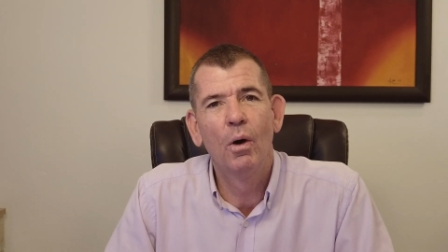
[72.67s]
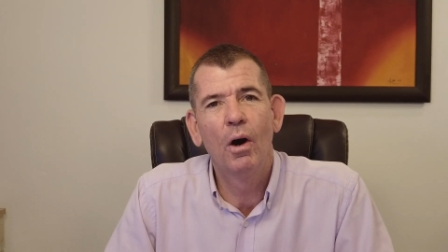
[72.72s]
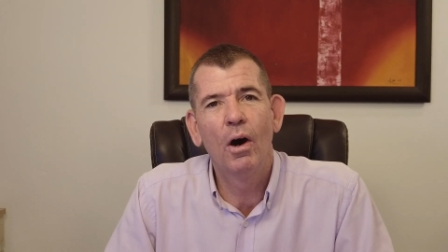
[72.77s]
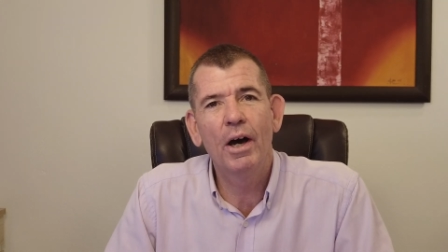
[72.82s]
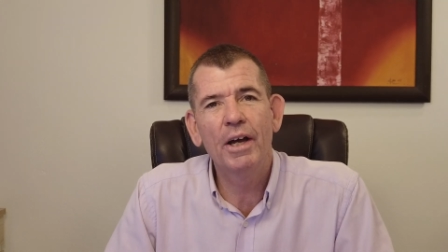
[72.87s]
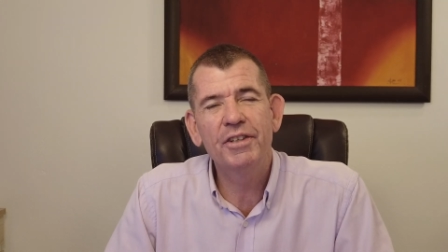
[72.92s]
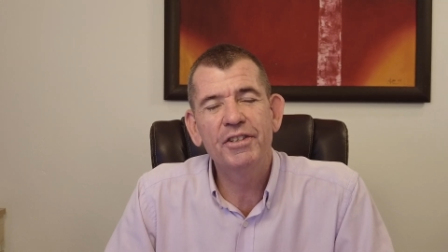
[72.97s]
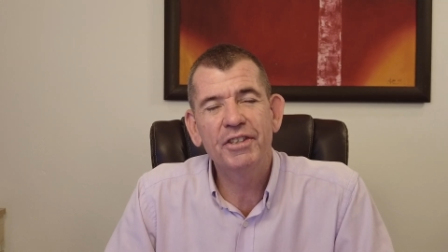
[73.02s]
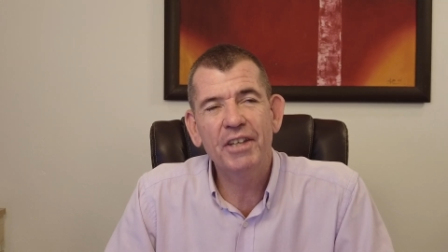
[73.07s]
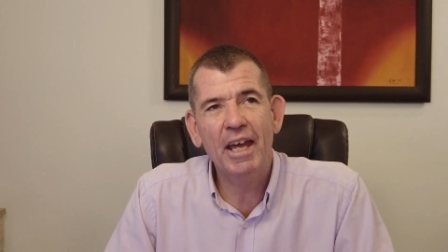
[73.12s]

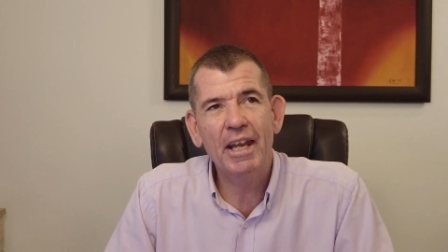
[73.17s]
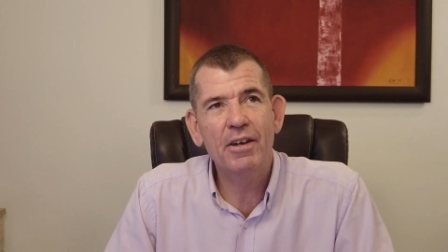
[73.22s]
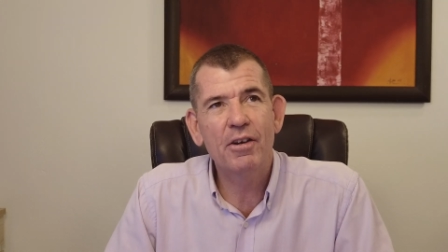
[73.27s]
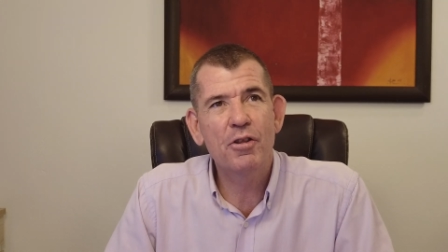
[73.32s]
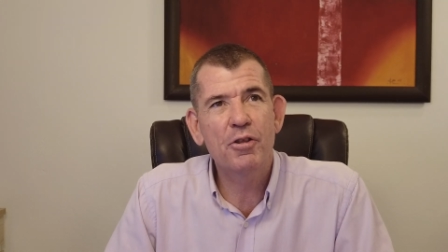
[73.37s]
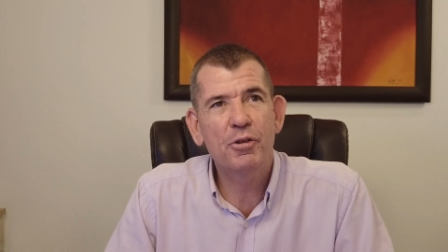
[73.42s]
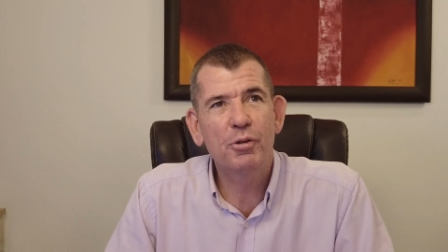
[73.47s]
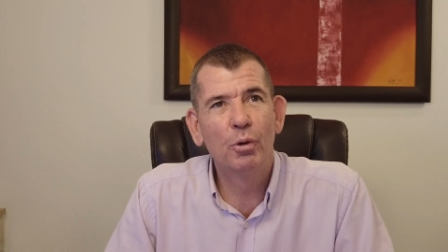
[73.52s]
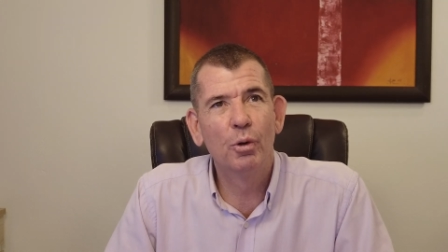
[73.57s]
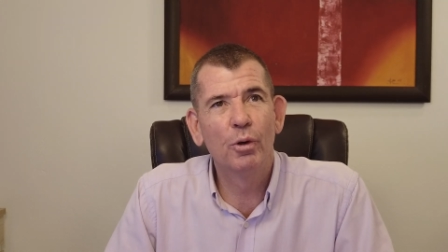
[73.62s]
I sat
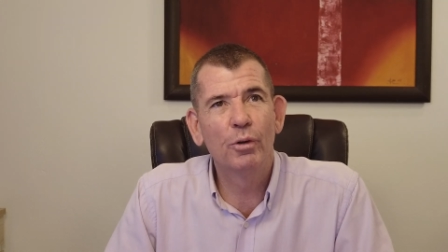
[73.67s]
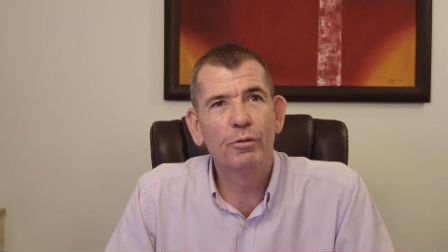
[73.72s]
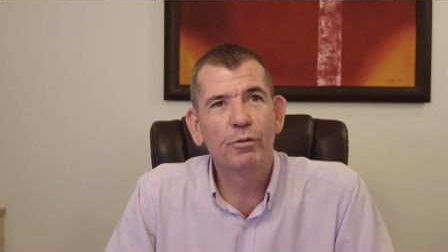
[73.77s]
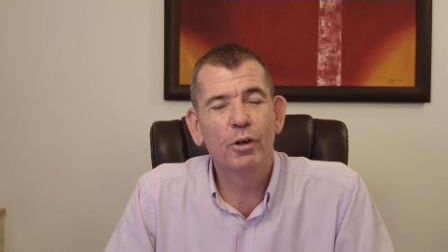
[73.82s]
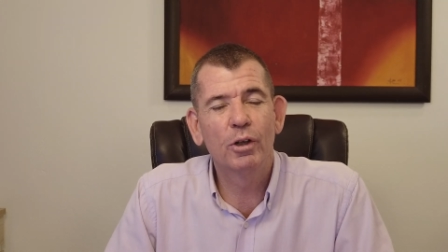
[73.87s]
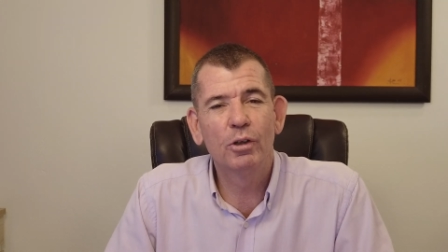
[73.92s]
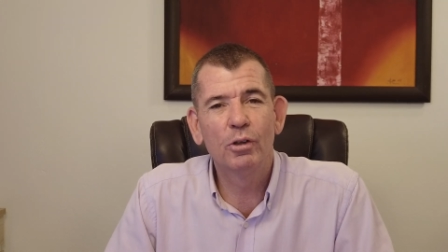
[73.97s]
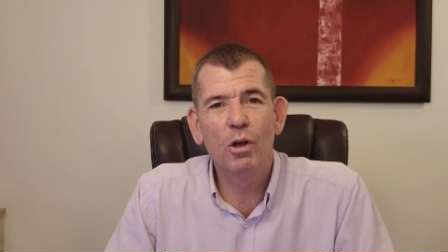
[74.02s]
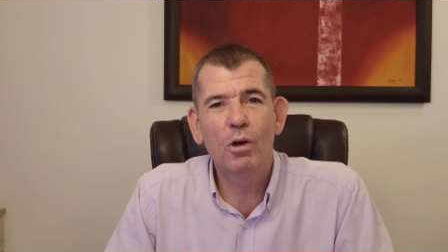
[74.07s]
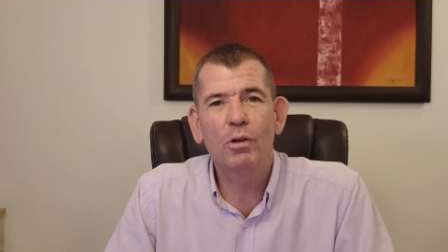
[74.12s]
and thought
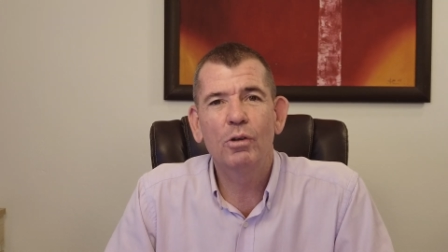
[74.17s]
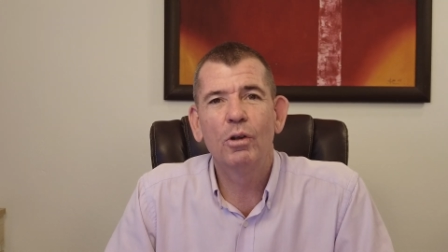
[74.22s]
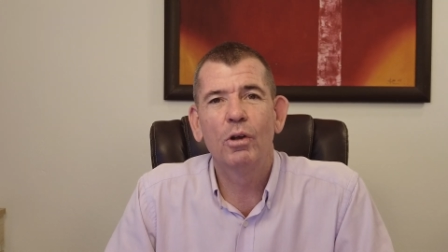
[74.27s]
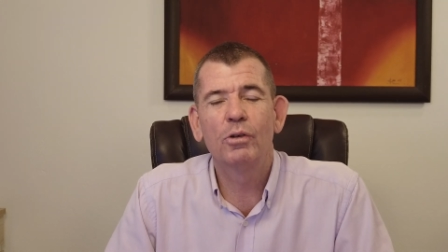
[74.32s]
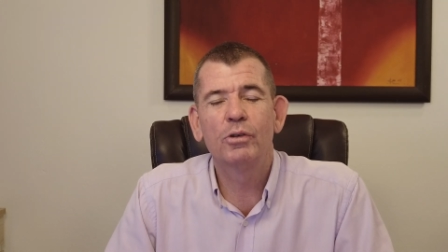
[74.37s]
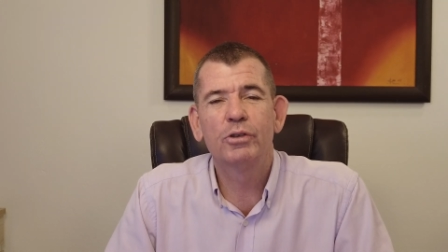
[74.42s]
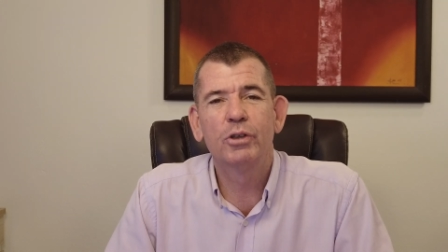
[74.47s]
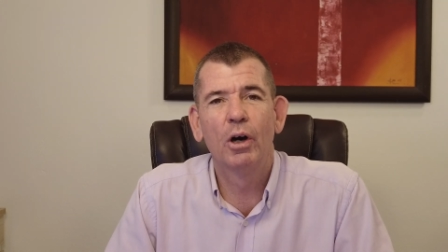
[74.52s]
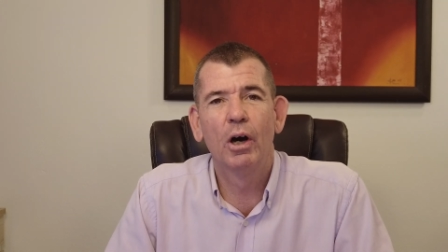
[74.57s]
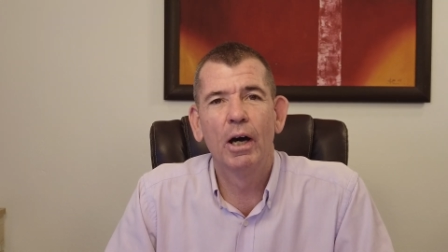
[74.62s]
for a long,
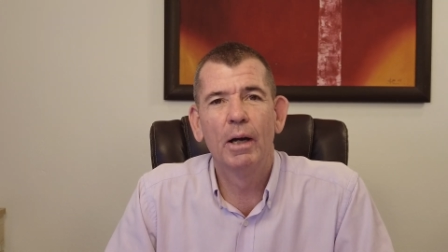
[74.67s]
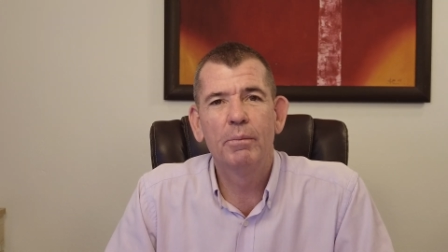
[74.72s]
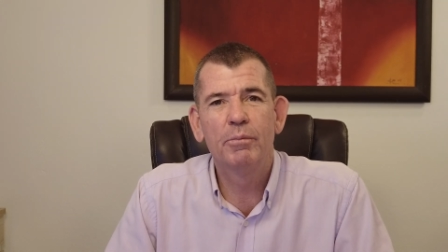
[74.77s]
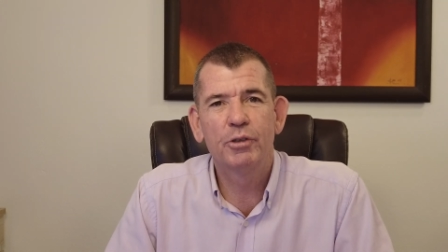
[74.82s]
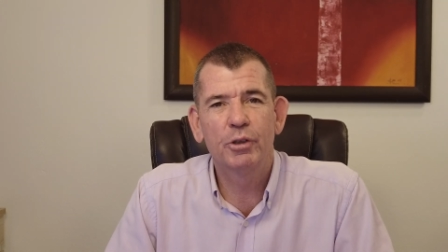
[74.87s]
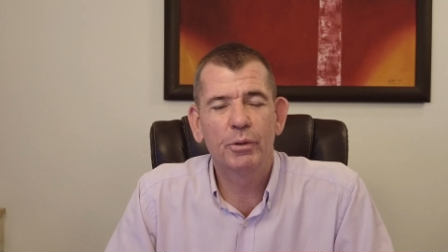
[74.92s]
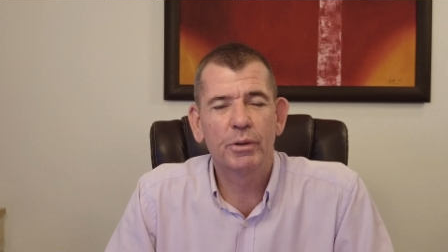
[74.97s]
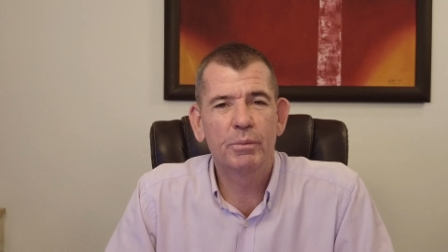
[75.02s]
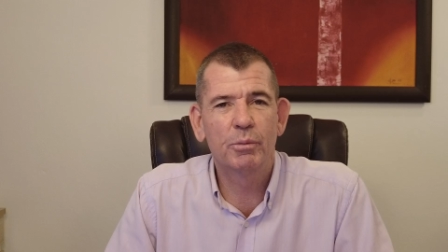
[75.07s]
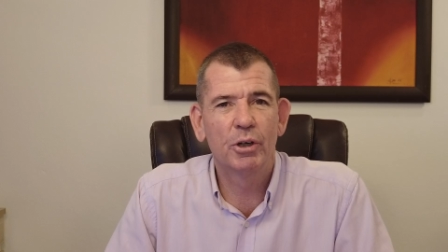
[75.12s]
long time
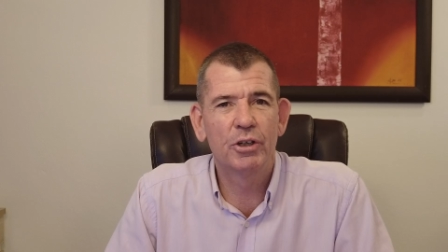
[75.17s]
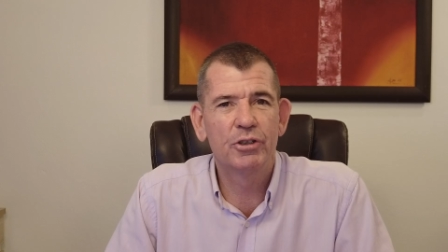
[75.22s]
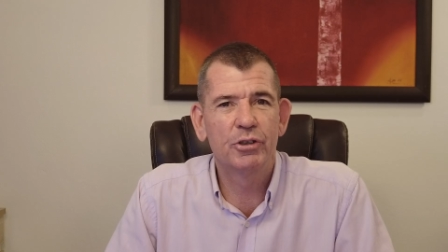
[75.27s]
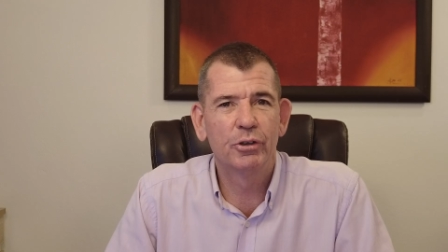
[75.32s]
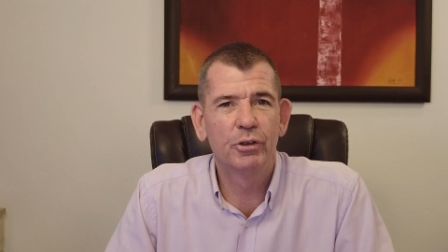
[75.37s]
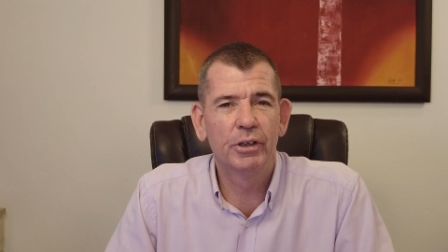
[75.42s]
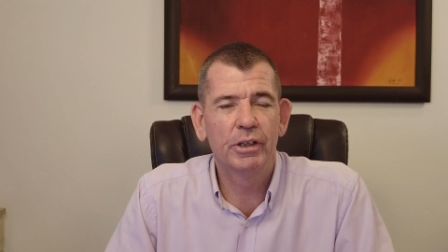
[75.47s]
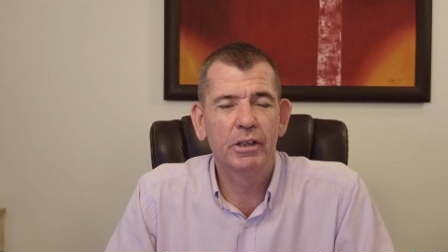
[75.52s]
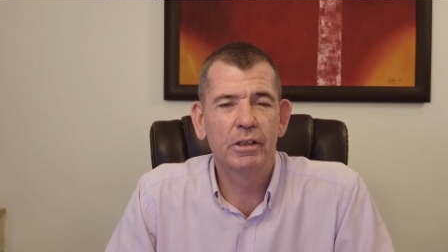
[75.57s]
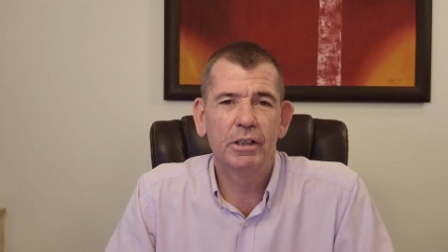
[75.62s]
during my
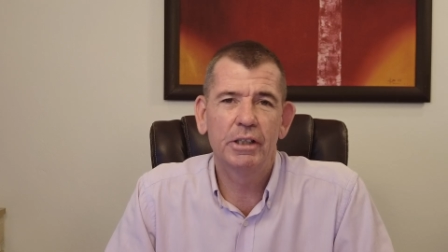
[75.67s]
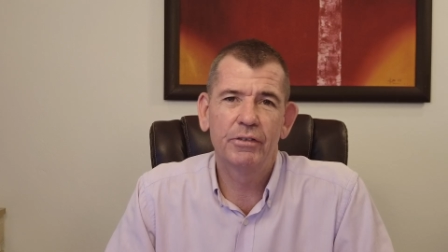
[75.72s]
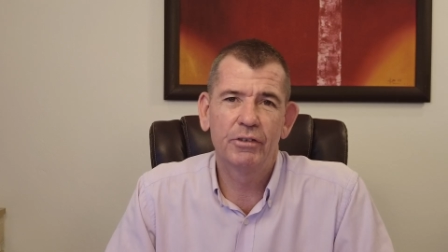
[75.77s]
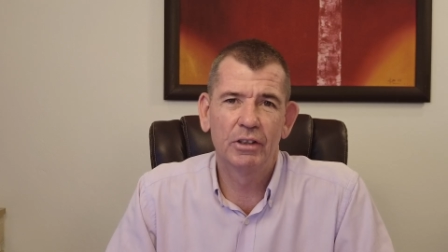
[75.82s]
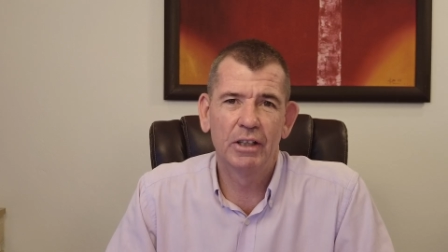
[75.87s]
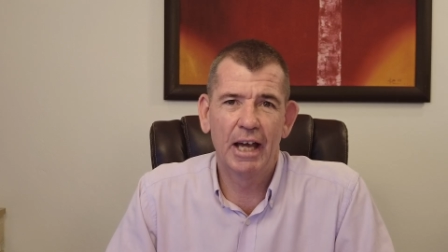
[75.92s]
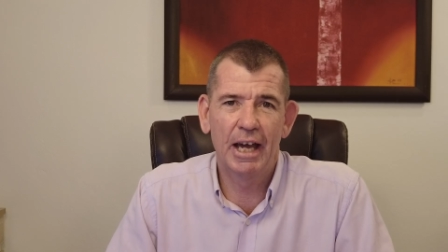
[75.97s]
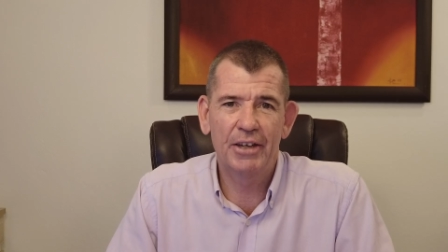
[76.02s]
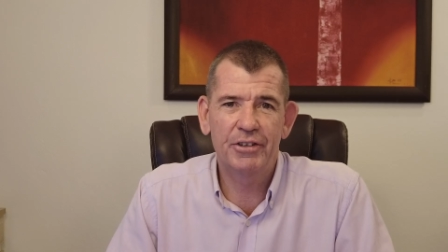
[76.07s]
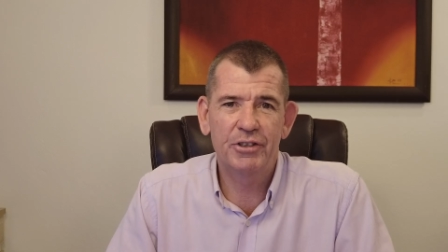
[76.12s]
journey, and
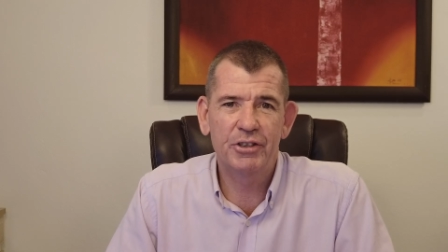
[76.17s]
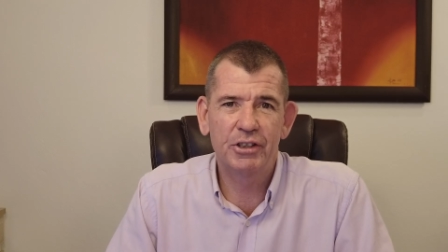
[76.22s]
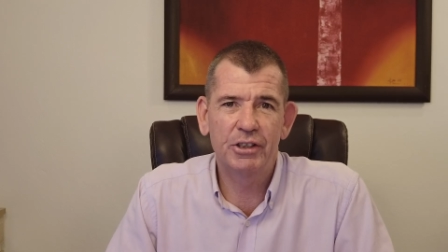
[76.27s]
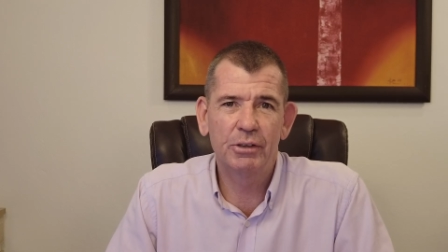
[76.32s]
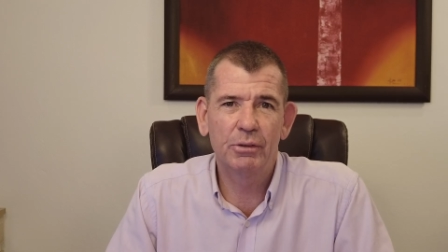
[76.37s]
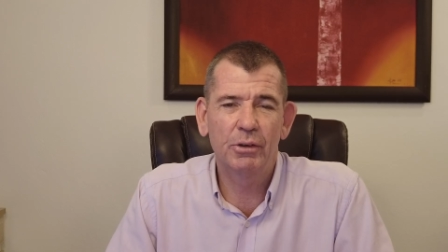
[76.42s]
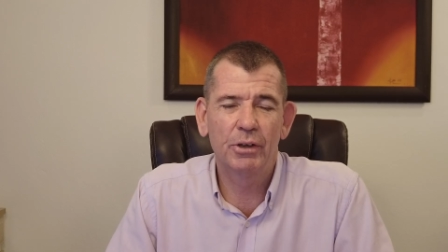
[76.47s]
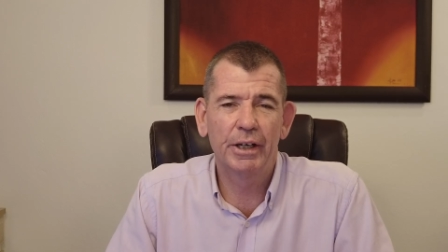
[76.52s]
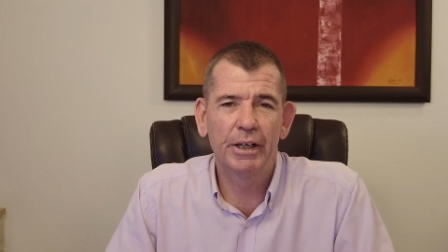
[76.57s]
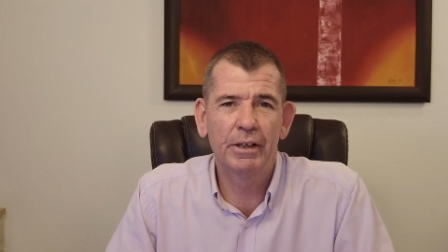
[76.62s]
even last
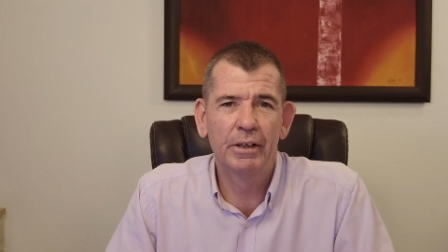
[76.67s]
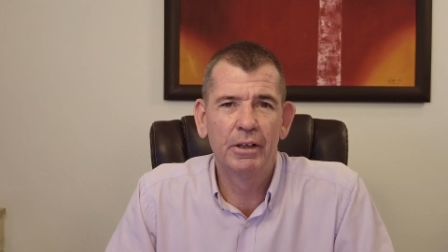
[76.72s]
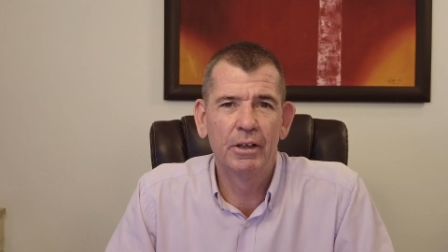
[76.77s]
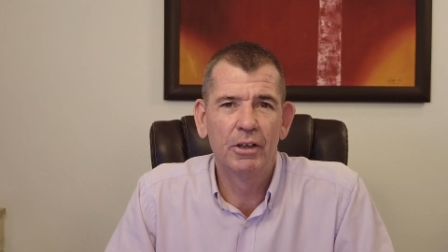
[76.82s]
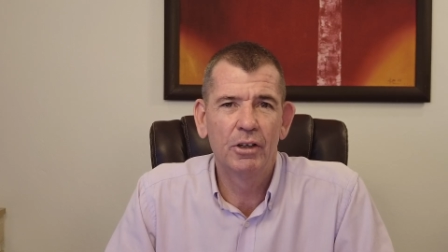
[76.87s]
year I